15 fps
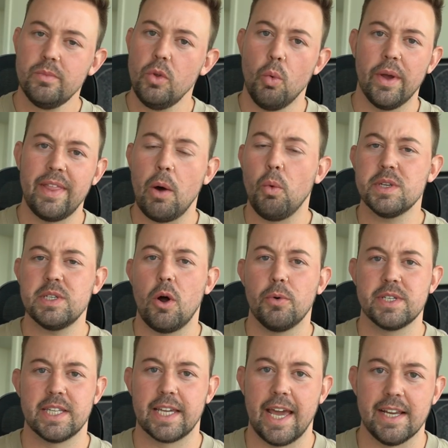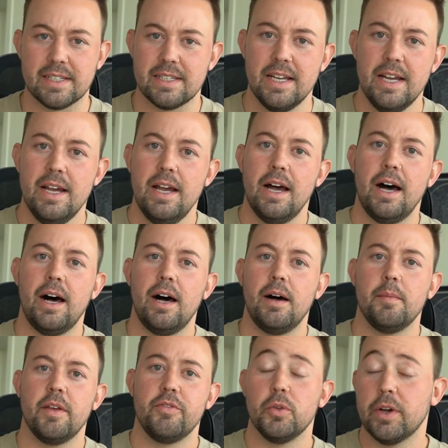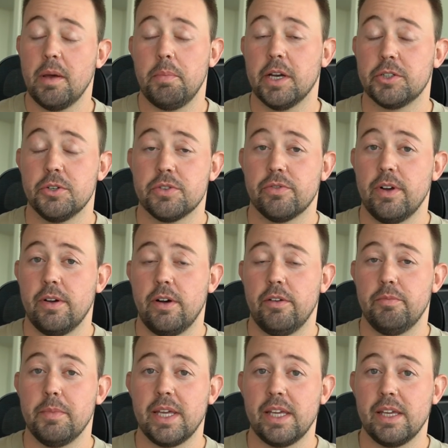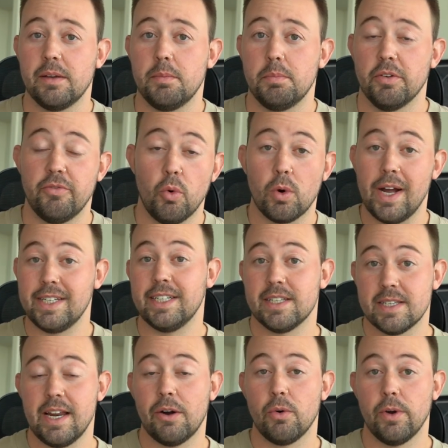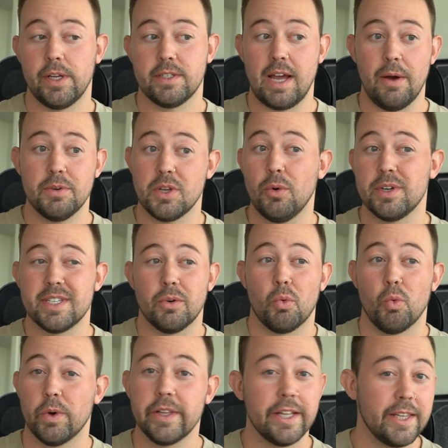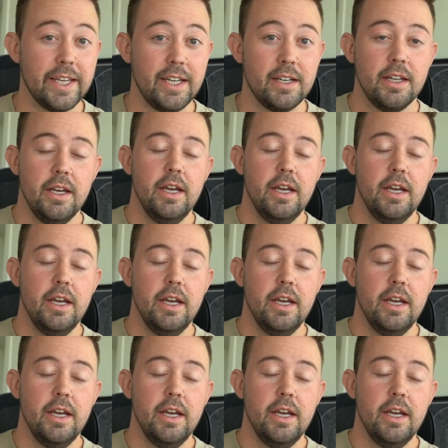when that wasn't always the case. If you look at pictures of me before I did steroids, I was always really lean.